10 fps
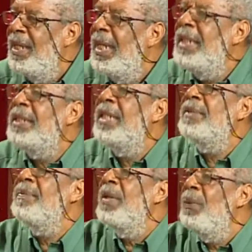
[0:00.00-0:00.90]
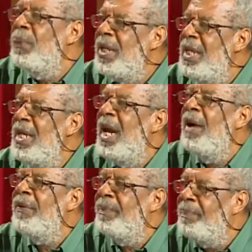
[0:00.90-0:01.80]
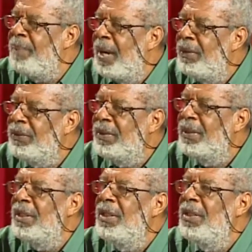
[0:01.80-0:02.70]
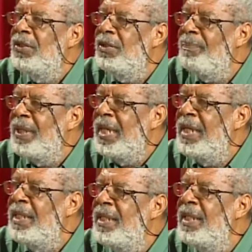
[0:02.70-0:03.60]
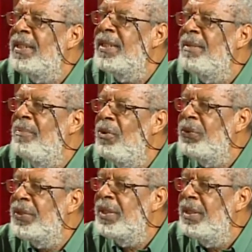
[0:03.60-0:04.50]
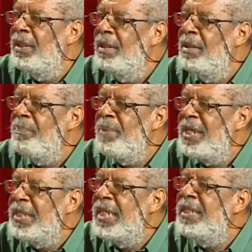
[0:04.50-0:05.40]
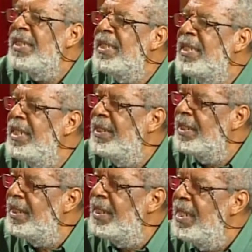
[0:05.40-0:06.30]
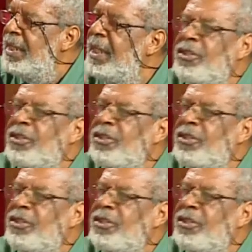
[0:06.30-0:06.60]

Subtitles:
is that we are about to begin this most penitent season. The